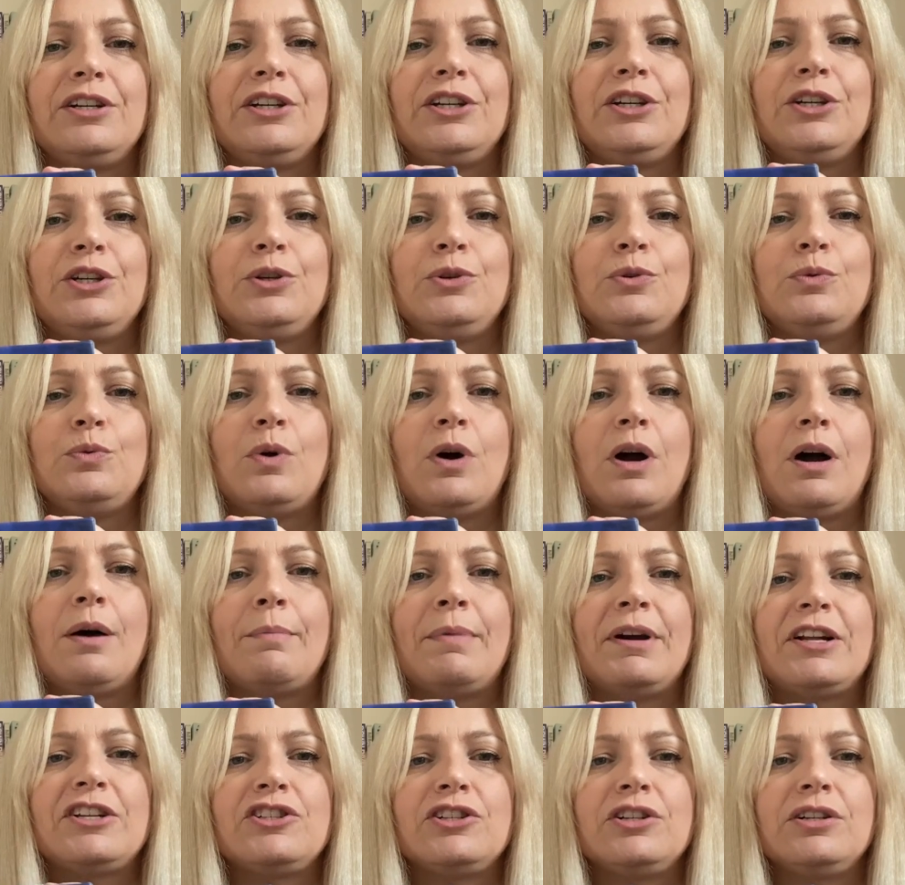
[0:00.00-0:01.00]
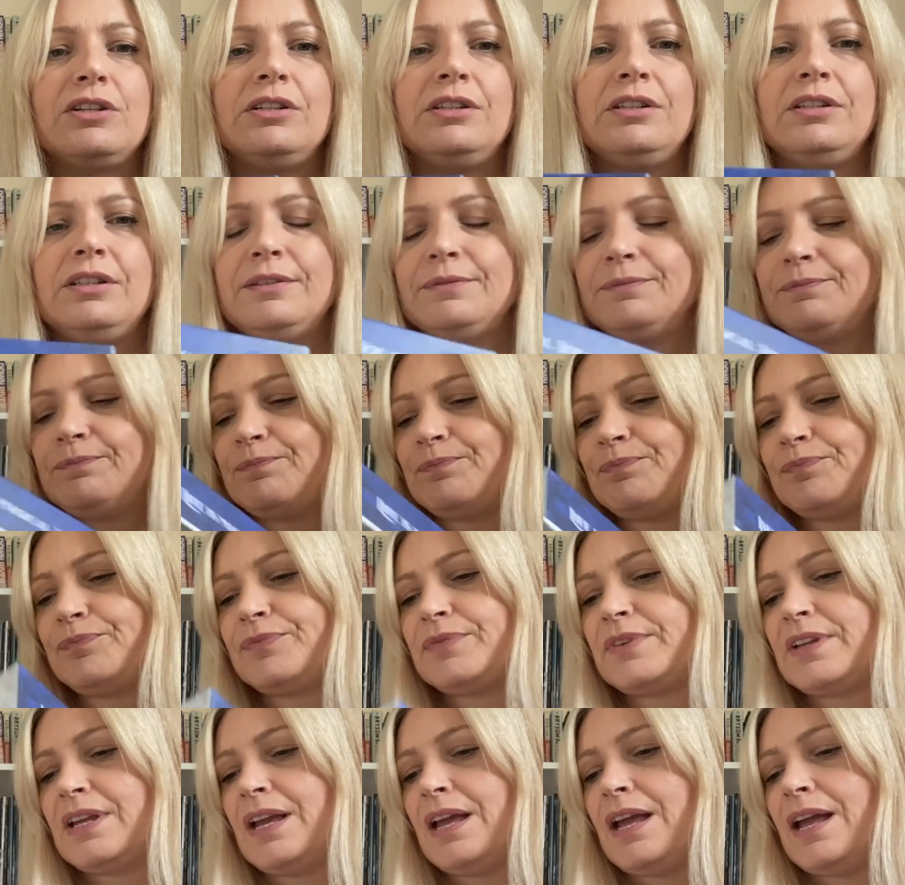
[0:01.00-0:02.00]
you are magical.
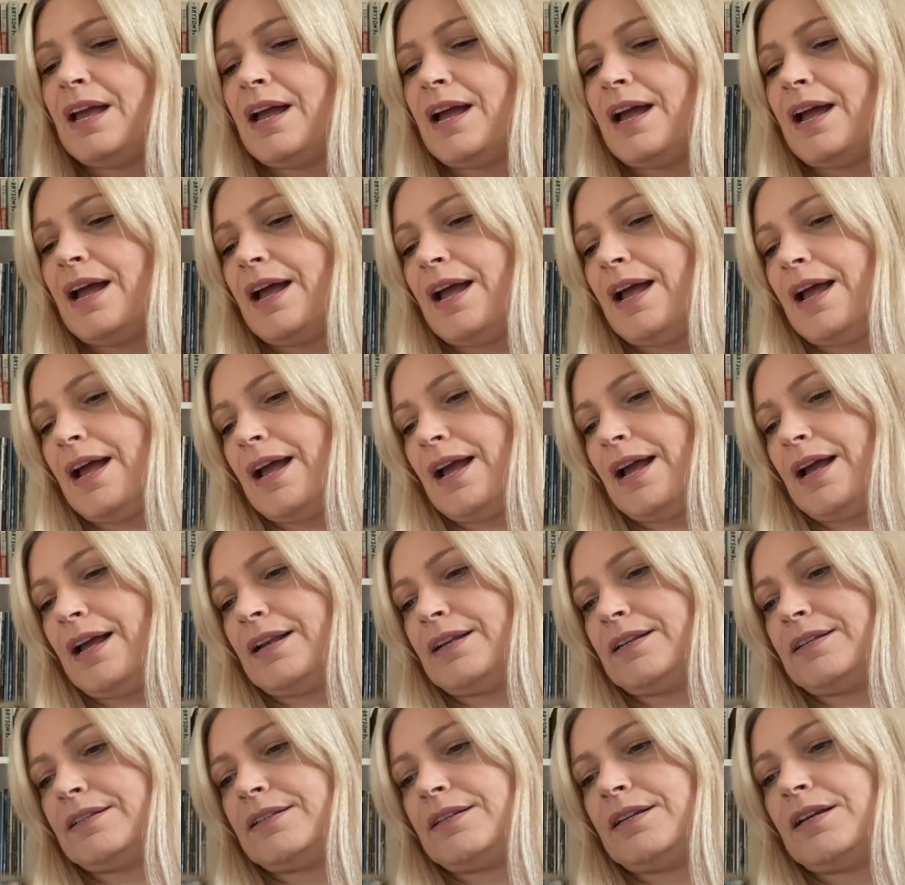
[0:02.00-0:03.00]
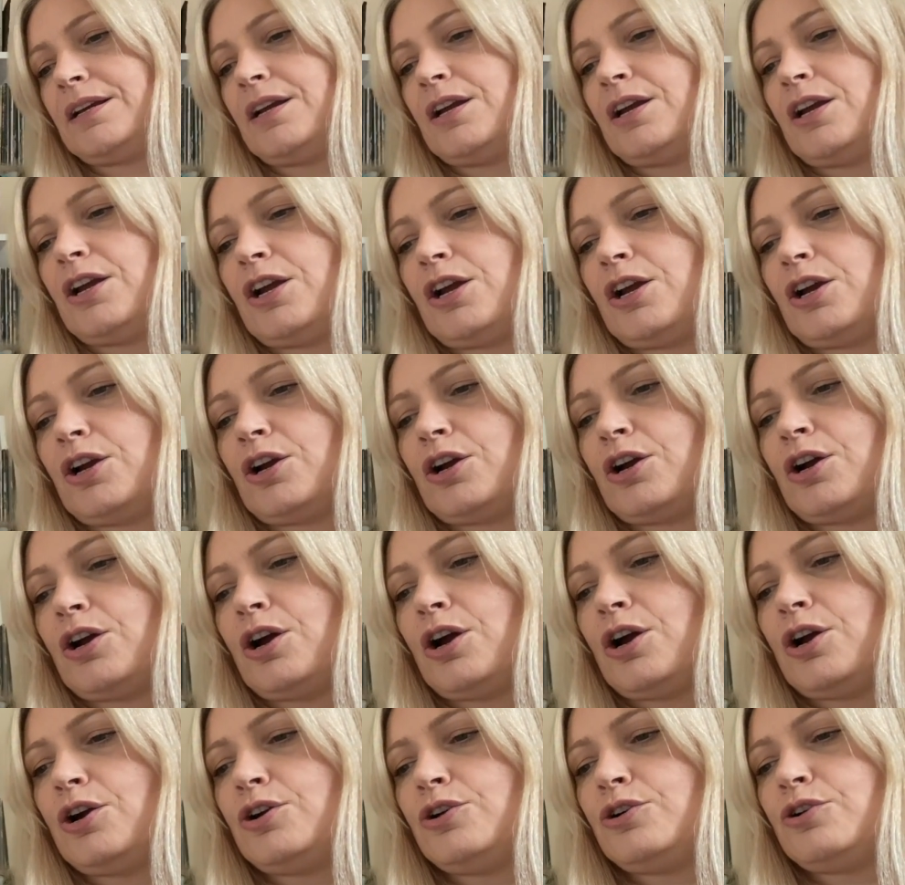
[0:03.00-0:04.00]
And
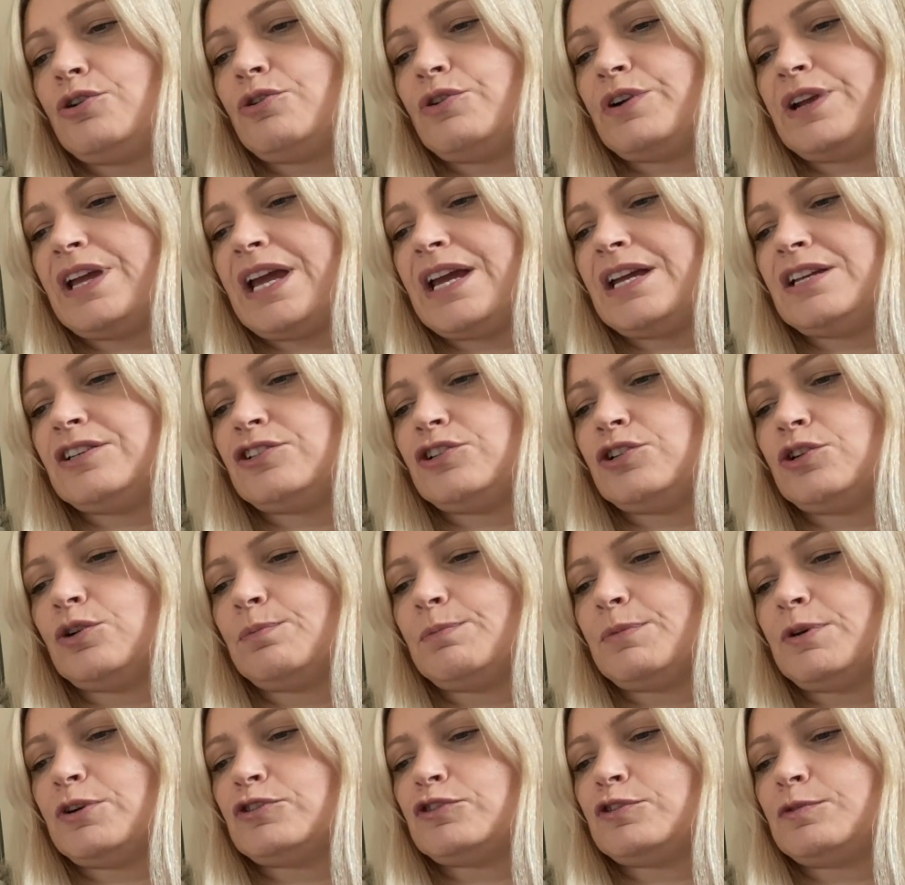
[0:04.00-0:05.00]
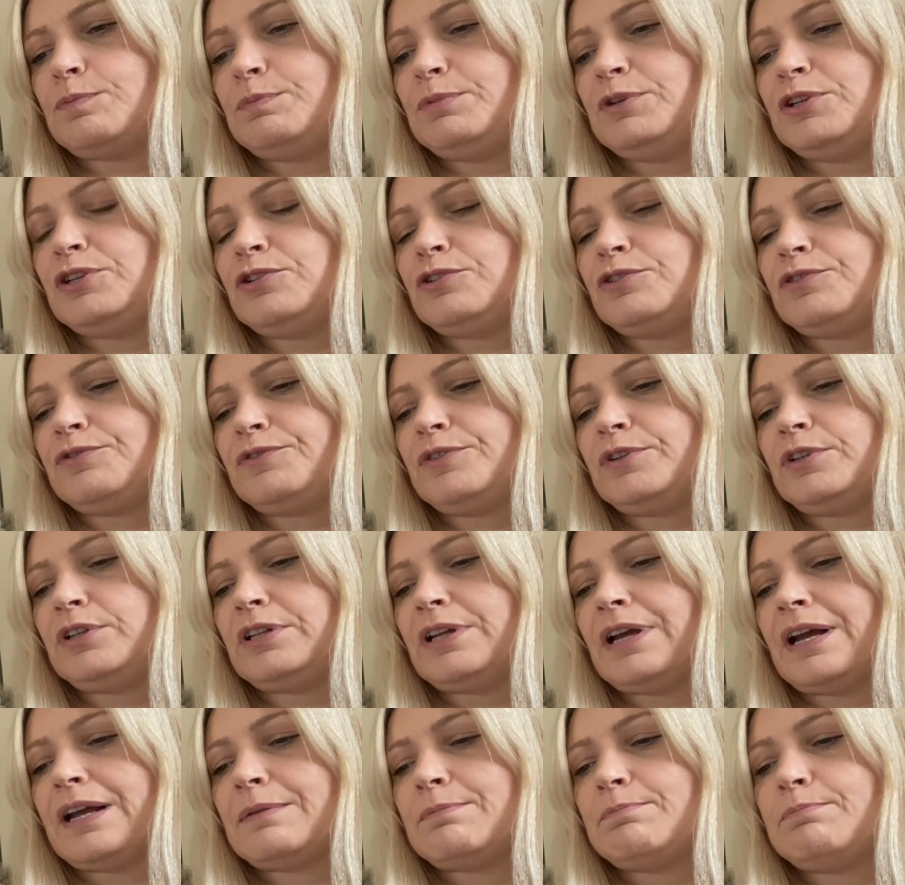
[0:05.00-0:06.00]
co-create your most
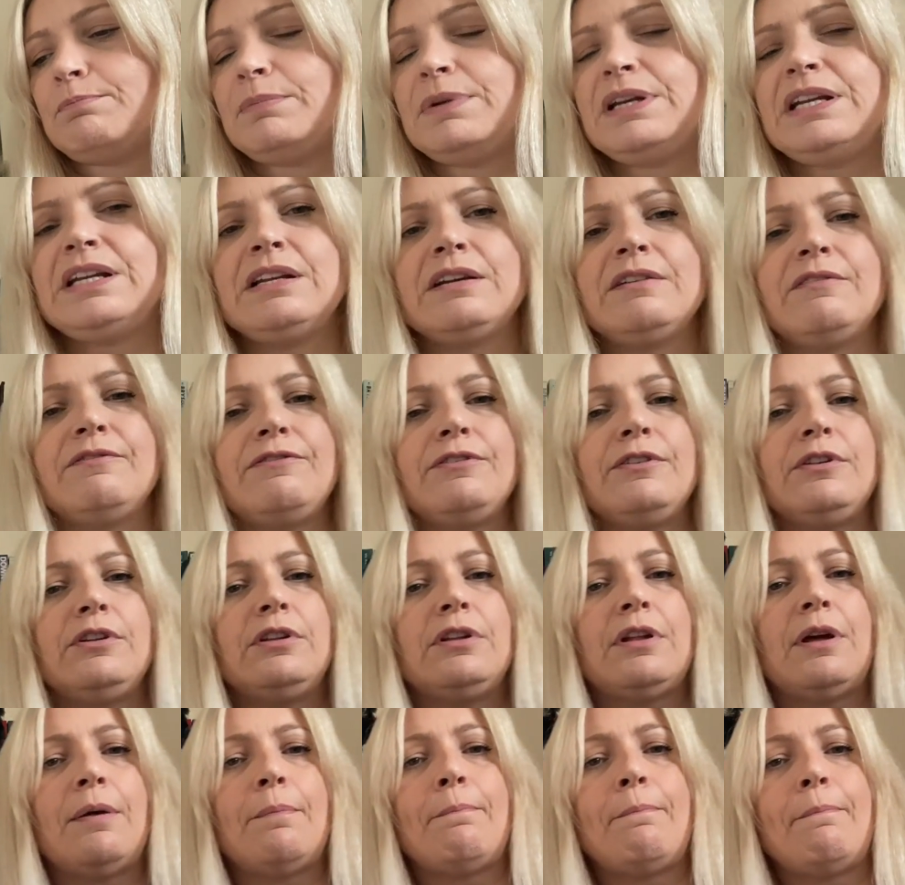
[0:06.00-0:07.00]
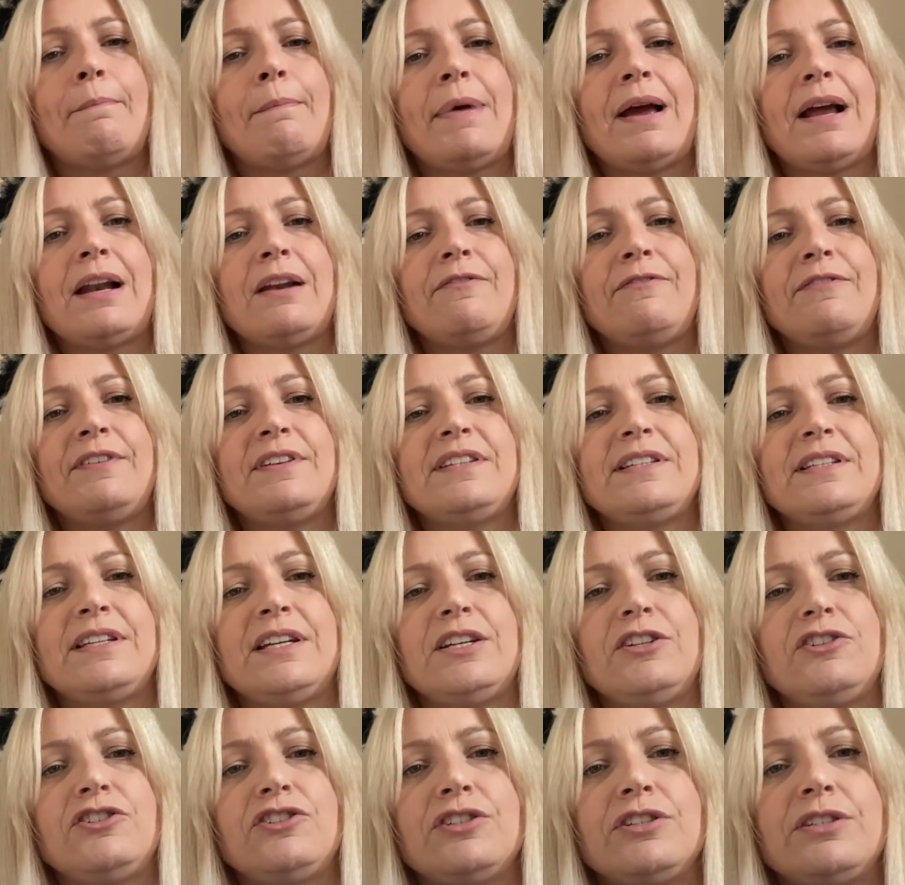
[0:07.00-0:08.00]
beautiful and meaningful
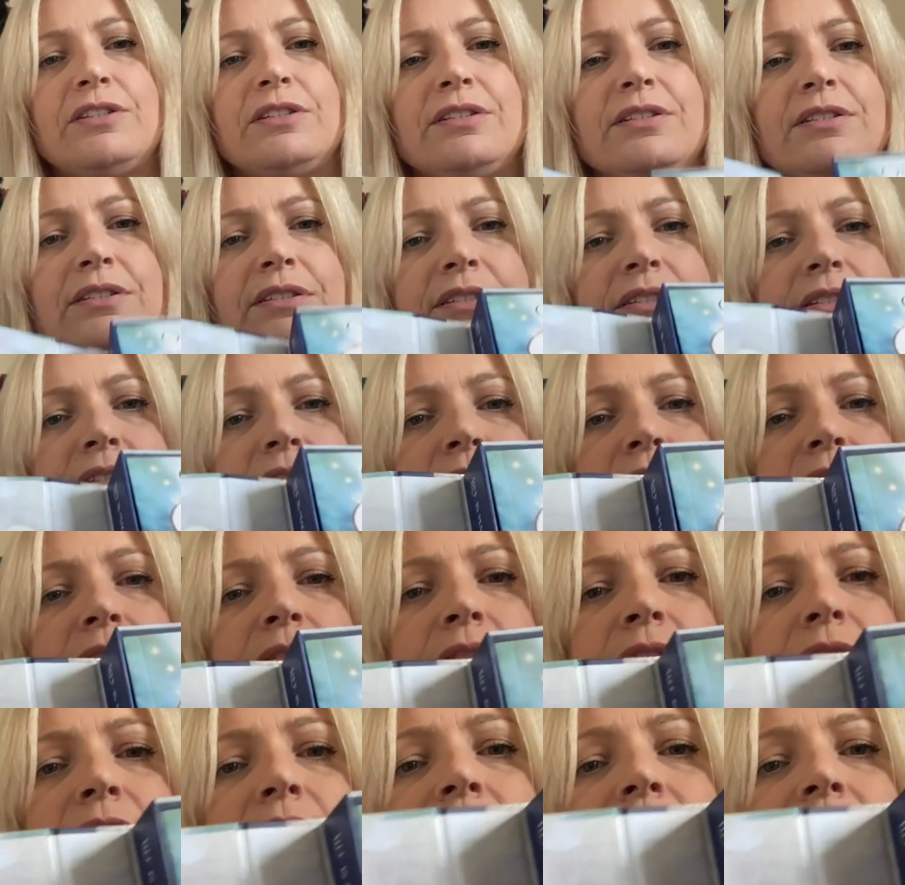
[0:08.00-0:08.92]
manifestations on